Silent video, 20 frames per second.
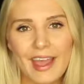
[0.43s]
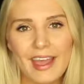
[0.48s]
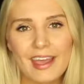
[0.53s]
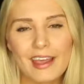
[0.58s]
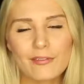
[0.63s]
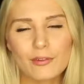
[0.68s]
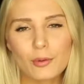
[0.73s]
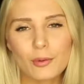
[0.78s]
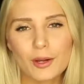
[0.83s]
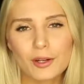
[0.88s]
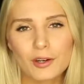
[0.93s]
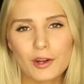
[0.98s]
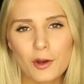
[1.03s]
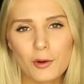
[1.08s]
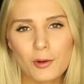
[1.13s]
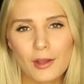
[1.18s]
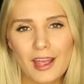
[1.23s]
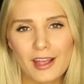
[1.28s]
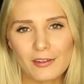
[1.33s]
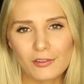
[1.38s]
Hey everyone,
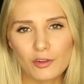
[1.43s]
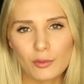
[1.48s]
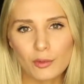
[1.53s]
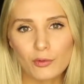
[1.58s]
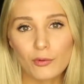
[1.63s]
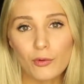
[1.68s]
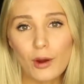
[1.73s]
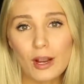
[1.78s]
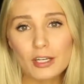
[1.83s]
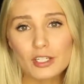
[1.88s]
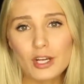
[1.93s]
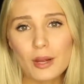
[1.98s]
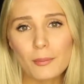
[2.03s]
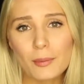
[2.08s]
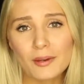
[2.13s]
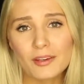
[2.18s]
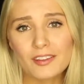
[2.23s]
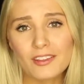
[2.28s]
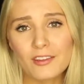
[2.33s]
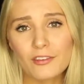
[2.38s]
okay, so before I
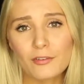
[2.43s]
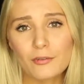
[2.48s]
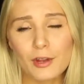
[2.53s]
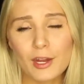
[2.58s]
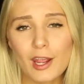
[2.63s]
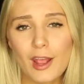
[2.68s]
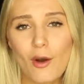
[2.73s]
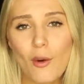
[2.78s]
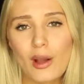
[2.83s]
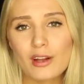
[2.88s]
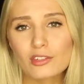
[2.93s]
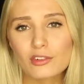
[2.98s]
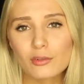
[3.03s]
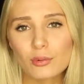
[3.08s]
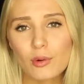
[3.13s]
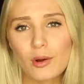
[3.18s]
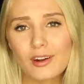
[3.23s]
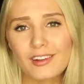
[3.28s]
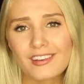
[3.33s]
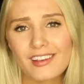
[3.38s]
jump into this video, I
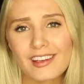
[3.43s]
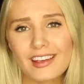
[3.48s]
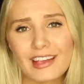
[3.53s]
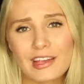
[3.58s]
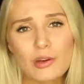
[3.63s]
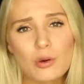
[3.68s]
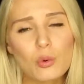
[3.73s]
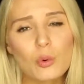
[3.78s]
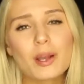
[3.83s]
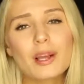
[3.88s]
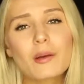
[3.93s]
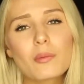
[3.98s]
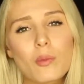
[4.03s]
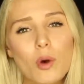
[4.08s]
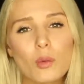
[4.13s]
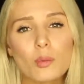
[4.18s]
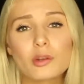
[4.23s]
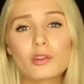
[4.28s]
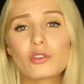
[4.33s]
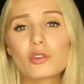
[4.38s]
just want to take a quick
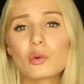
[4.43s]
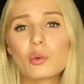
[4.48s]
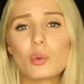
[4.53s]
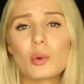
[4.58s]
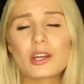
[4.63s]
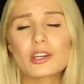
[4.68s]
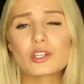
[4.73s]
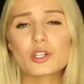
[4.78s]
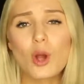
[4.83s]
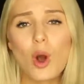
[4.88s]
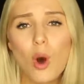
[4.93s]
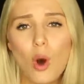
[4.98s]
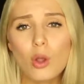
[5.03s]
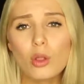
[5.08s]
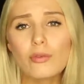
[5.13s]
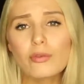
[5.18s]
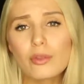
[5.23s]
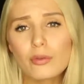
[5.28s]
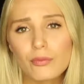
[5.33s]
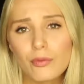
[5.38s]
moment to wish
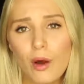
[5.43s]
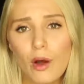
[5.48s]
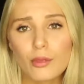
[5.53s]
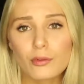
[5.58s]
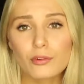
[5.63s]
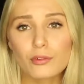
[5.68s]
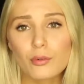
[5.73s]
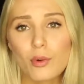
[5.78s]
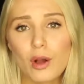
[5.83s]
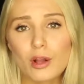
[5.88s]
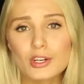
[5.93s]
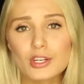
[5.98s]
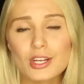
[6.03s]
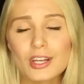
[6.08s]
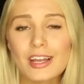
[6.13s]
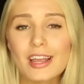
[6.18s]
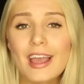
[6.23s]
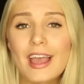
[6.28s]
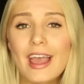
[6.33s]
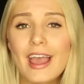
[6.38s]
all of the fathers
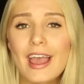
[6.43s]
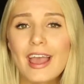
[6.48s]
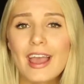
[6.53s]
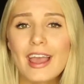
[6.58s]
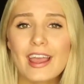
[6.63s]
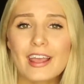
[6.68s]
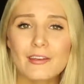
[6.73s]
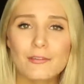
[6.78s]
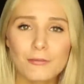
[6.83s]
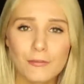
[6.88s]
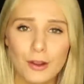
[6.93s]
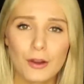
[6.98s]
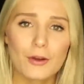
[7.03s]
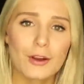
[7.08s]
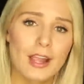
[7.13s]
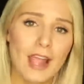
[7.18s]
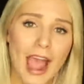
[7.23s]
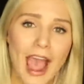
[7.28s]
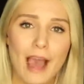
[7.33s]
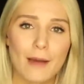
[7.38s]
watching a
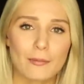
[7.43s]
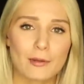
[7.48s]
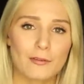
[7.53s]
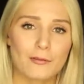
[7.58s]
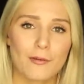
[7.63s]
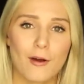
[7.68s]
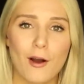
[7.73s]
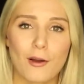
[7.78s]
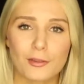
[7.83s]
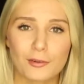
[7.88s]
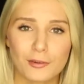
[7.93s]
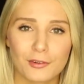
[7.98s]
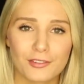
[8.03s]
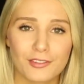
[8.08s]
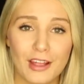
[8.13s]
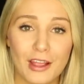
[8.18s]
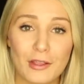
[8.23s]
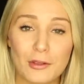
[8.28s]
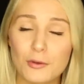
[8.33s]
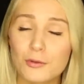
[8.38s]
very happy Father's
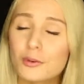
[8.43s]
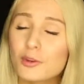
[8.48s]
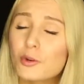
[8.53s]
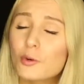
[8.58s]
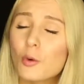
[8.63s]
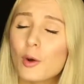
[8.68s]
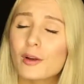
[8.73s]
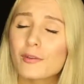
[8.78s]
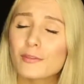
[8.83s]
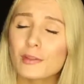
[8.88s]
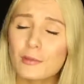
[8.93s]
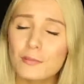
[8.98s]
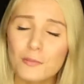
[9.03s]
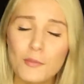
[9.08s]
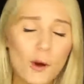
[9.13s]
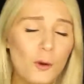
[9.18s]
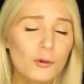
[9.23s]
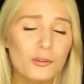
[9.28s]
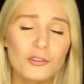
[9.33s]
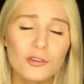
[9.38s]
Day. You do one of the
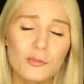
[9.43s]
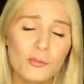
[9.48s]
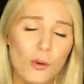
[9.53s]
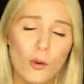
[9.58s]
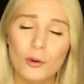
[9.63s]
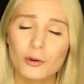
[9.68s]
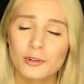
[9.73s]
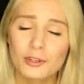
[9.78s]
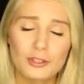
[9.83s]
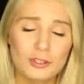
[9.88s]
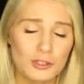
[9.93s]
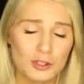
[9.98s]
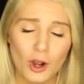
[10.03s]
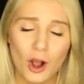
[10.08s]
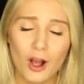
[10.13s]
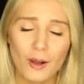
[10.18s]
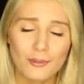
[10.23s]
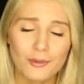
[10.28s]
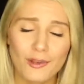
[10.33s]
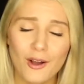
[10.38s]
most important
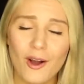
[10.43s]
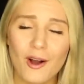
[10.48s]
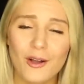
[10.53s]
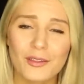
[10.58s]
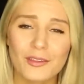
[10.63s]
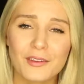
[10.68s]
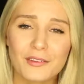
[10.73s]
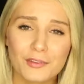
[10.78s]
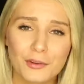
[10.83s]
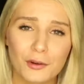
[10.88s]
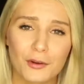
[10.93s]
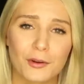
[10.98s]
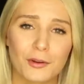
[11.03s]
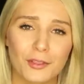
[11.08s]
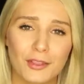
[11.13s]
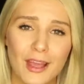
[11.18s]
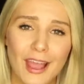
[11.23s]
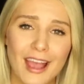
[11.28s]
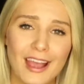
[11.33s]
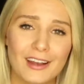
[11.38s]
jobs on this
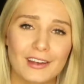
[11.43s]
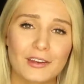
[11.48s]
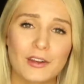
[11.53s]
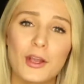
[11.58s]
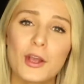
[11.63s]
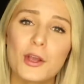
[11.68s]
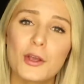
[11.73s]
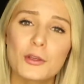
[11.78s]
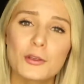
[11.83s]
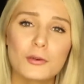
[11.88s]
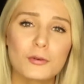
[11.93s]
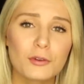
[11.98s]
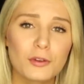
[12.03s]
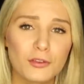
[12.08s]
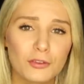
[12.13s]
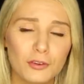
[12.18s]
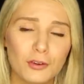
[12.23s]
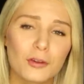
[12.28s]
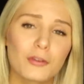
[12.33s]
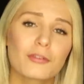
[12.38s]
earth, and you
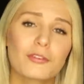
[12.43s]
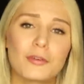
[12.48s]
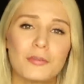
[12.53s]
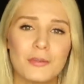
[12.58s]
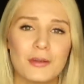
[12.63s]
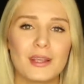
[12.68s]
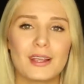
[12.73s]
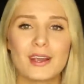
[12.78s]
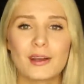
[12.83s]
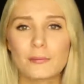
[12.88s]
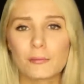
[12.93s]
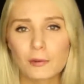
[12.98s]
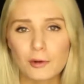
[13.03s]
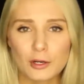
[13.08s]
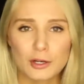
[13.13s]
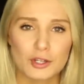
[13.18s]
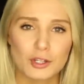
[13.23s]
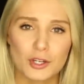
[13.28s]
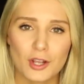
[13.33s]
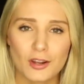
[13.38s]
deserve to be
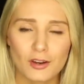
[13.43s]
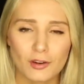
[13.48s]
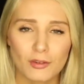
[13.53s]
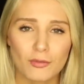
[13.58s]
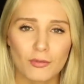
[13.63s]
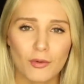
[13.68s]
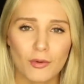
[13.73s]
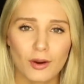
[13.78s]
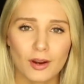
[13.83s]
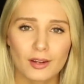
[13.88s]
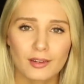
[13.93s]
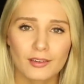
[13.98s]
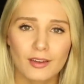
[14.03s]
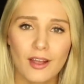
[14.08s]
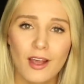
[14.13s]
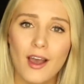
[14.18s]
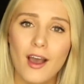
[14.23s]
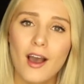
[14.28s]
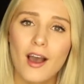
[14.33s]
appreciated for it.